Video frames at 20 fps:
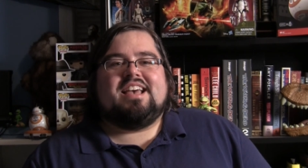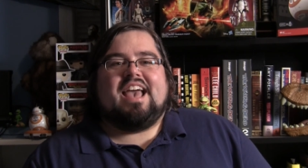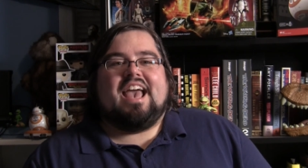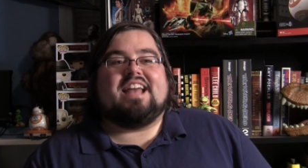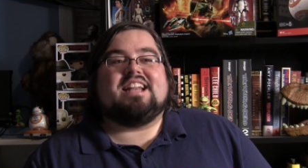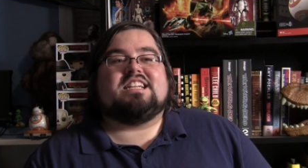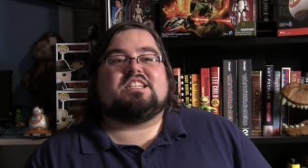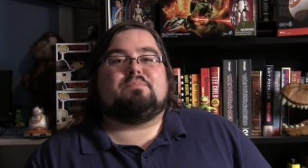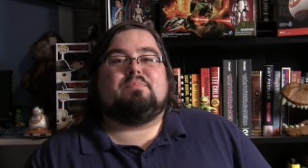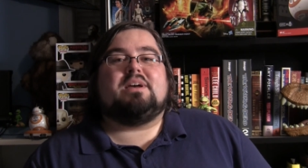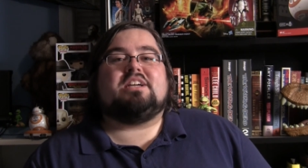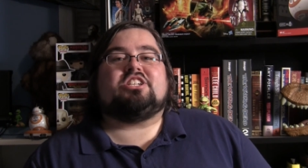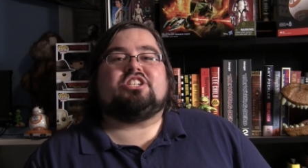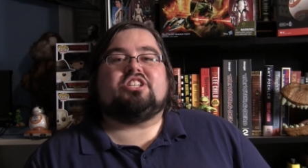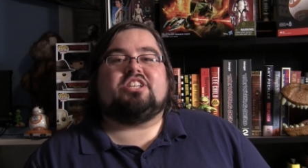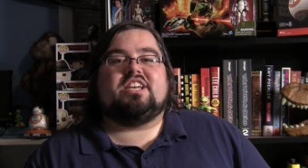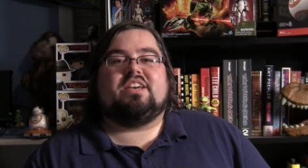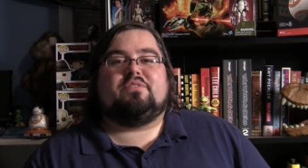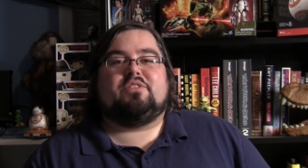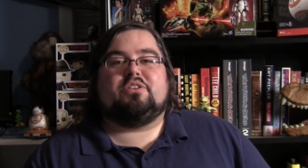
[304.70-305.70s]
And
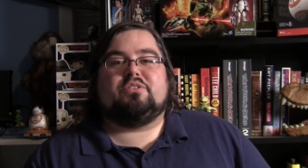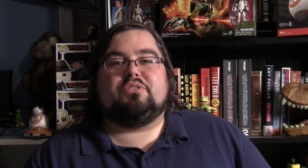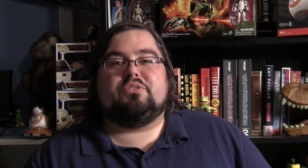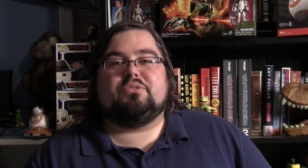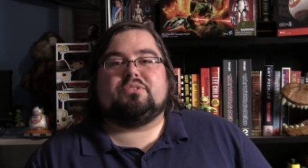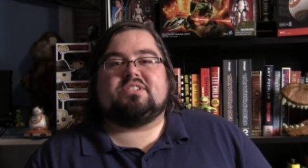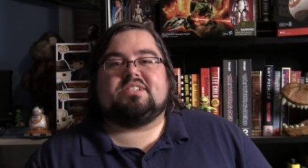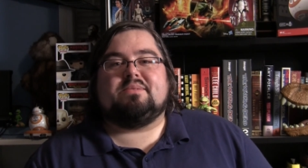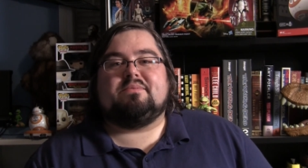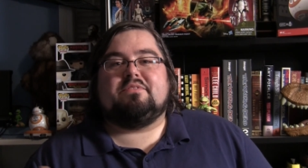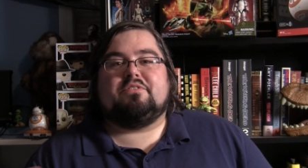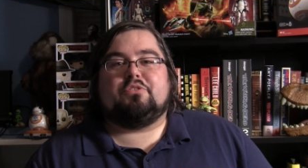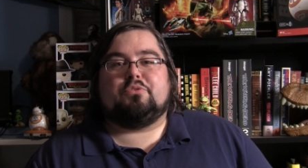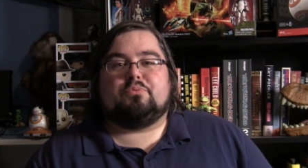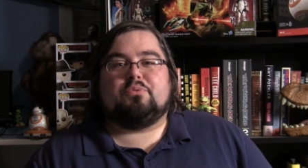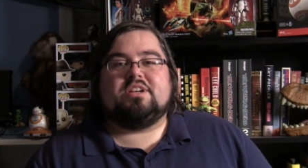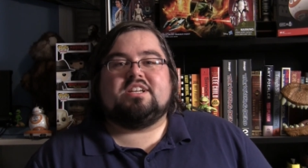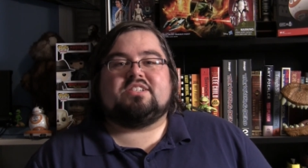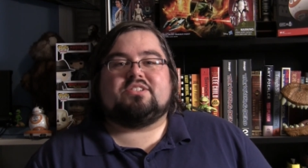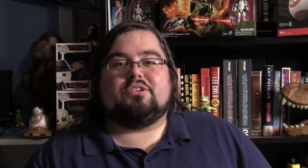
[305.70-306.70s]
especially if you do some of the
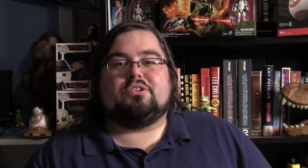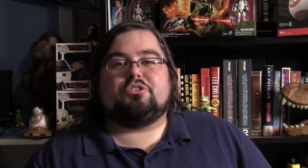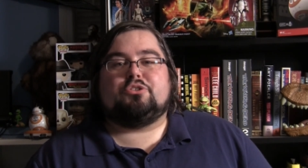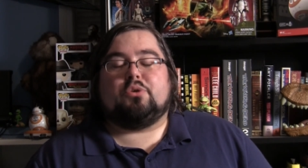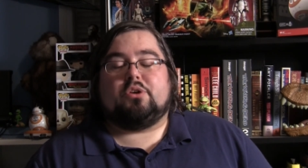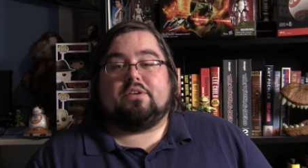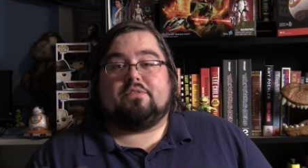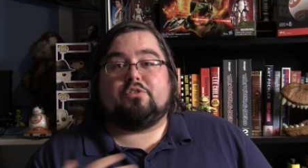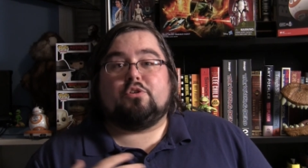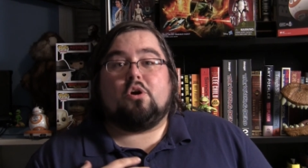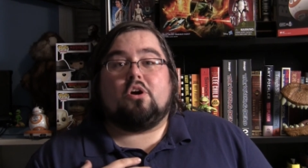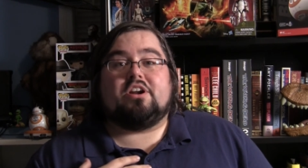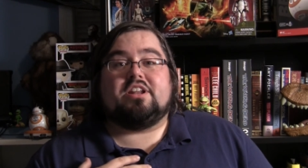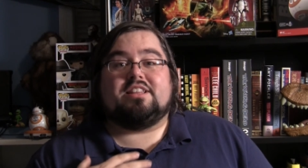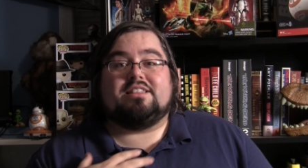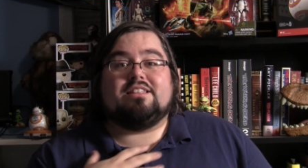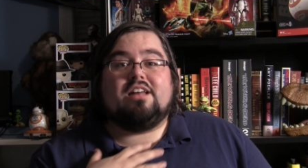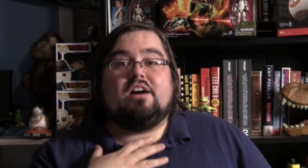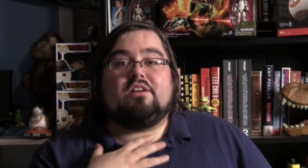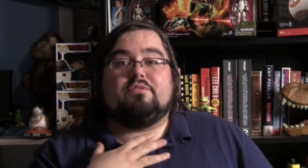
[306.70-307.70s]
research, or if you
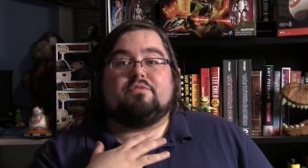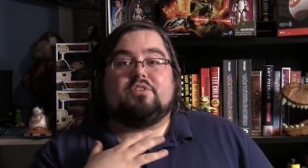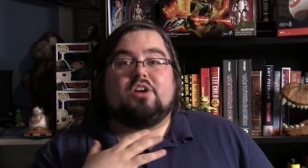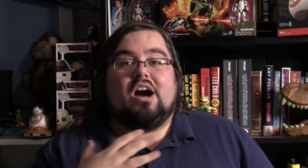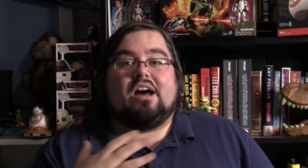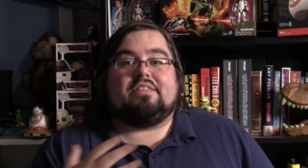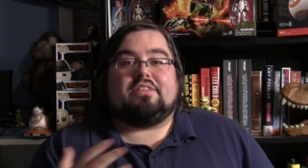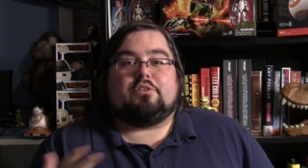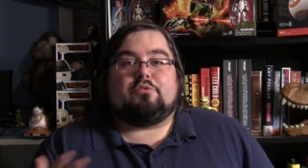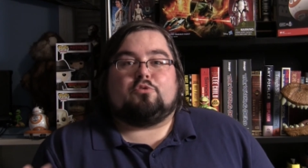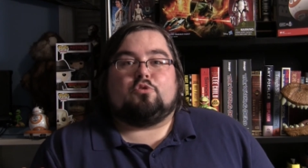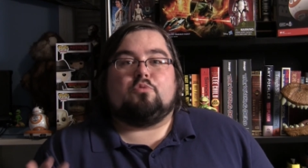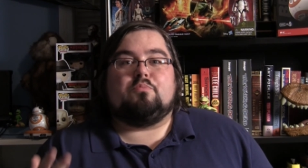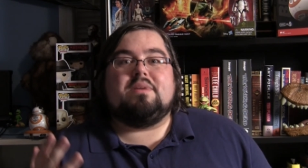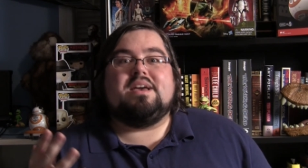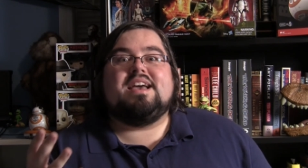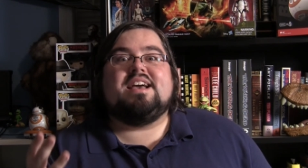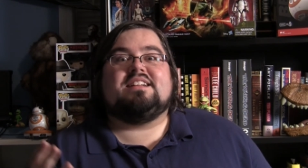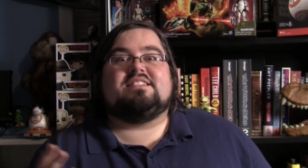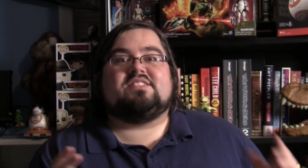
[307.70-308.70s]
already love Gothic
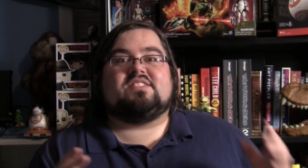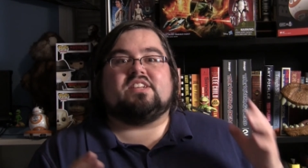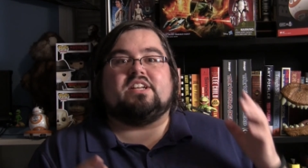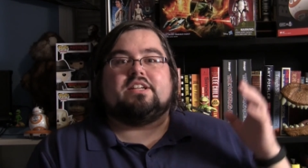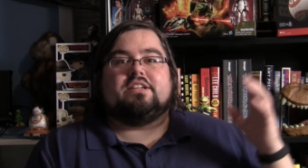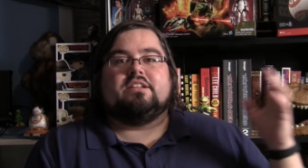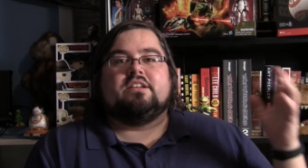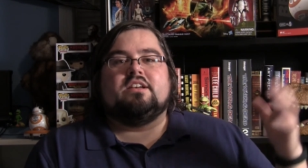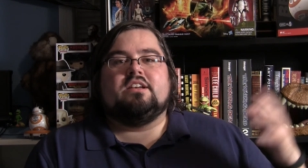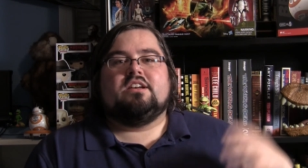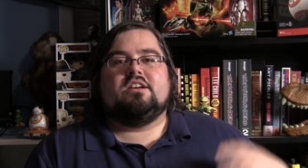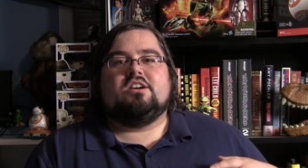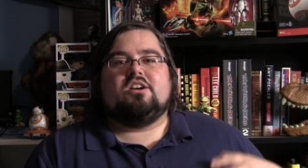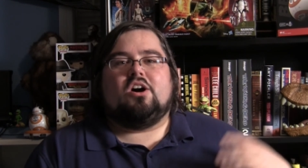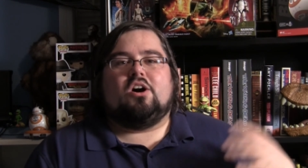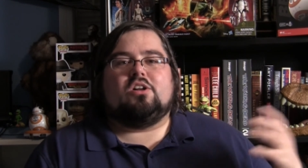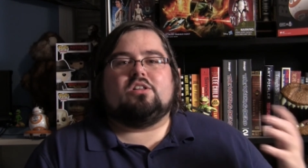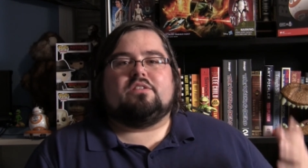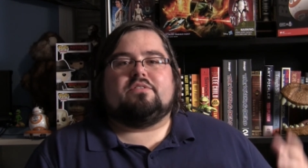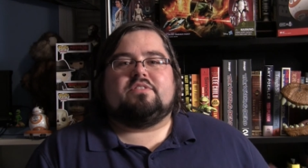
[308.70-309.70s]
romance and
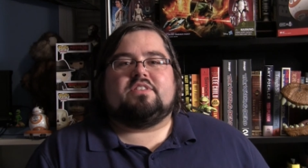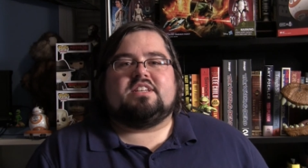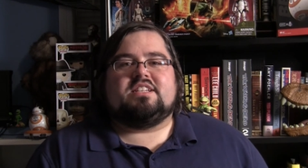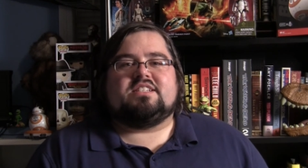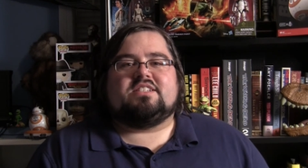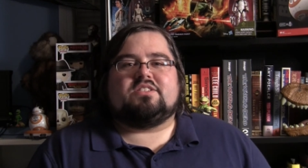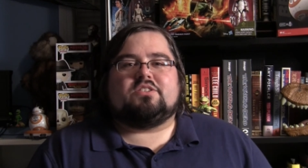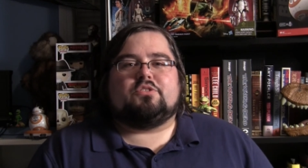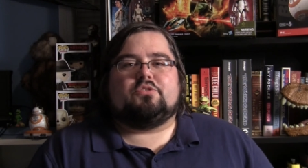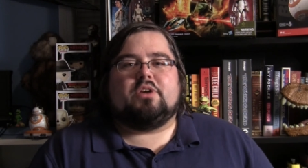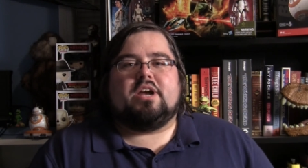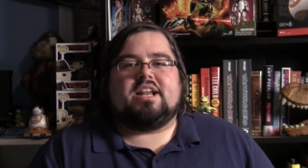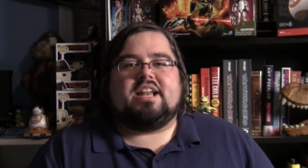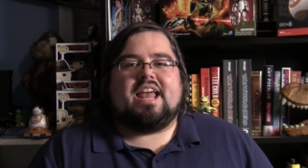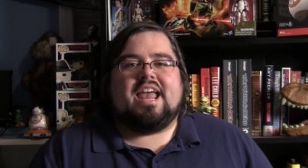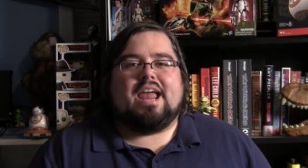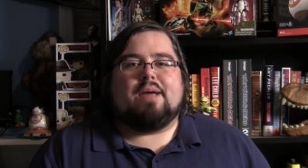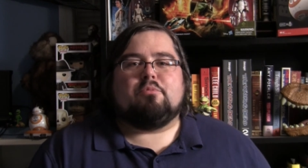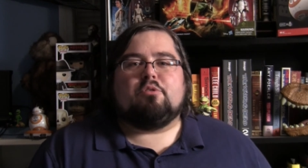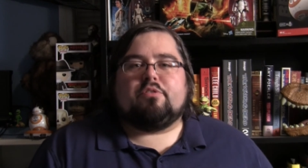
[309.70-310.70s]
all of these great
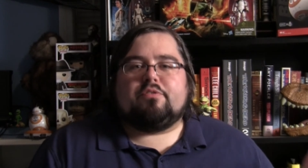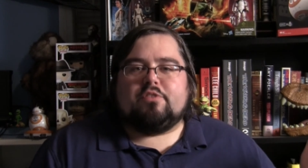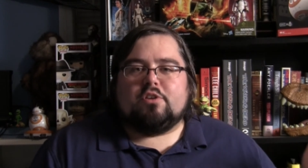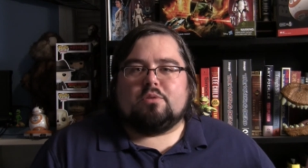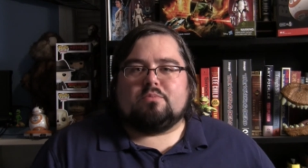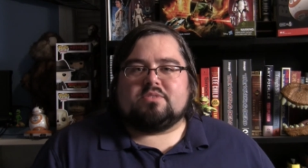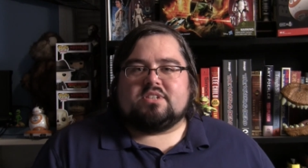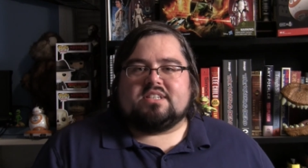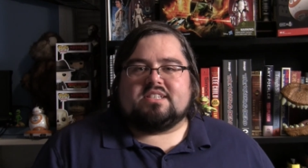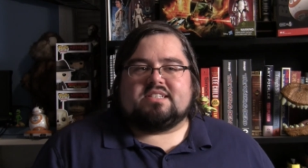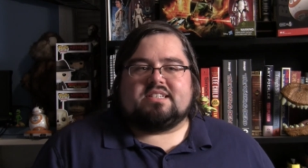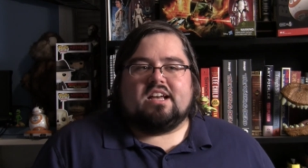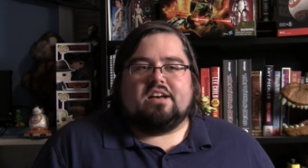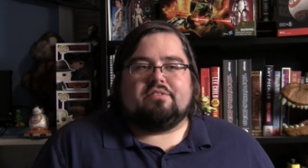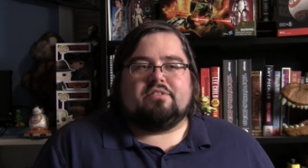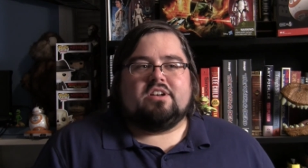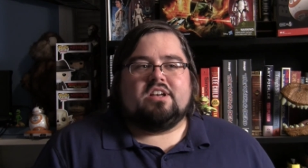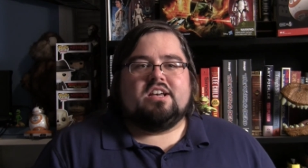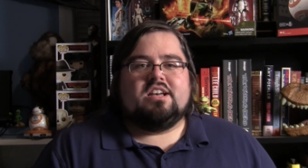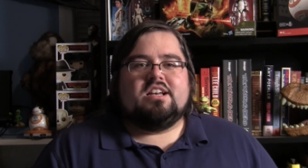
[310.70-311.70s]
Hammer films and
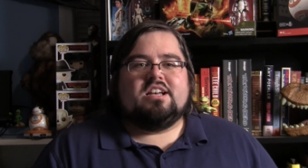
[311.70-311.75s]
stuff,